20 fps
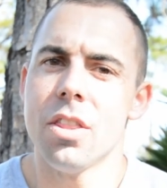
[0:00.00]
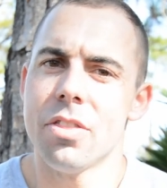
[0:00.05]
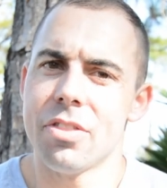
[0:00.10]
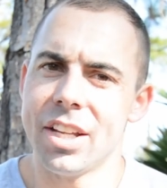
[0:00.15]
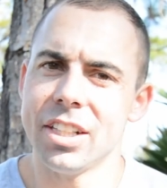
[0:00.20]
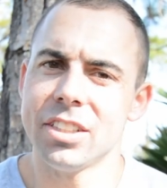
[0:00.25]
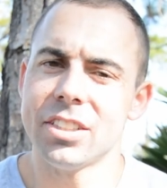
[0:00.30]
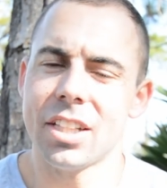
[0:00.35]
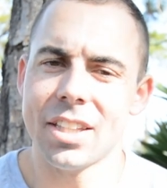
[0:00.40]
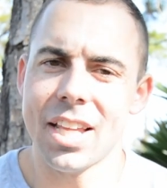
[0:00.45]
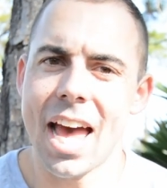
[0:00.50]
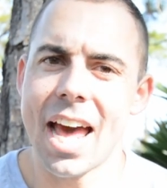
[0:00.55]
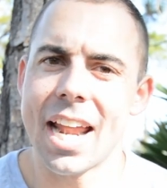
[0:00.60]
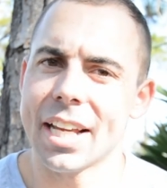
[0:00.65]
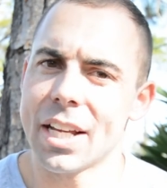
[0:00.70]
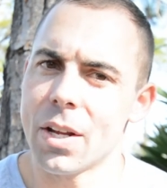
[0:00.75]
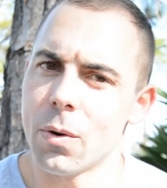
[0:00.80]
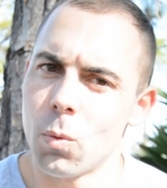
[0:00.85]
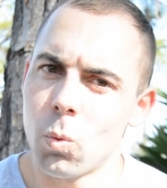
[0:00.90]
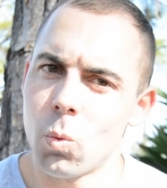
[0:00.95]
things like that.
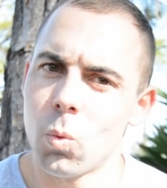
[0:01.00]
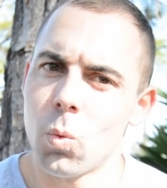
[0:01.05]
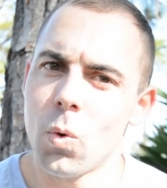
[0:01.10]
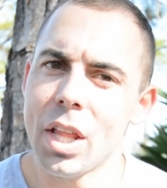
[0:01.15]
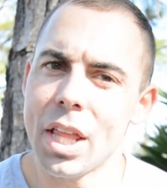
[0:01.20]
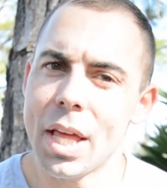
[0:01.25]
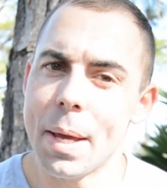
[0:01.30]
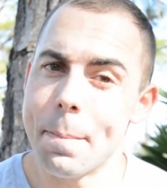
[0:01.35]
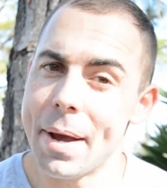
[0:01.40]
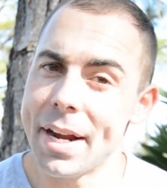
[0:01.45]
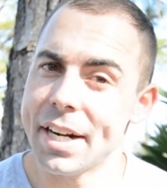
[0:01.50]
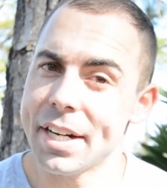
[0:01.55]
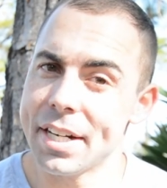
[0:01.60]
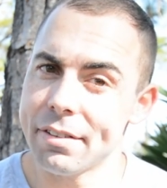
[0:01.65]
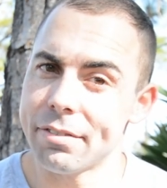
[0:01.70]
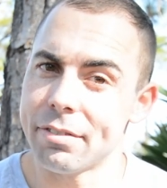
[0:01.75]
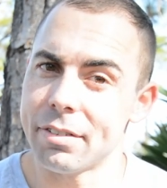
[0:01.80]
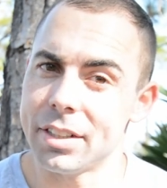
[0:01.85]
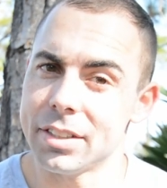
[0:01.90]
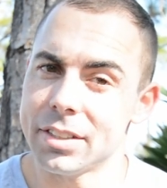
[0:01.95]
It can really make a
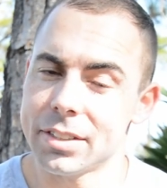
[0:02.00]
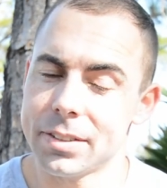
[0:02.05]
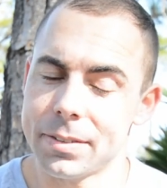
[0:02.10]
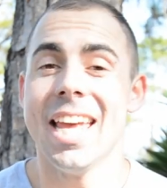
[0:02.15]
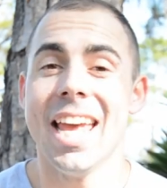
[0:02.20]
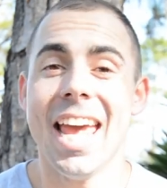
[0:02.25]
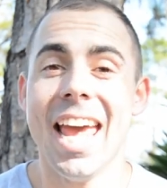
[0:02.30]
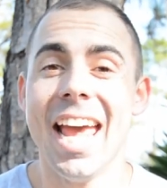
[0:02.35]
difference.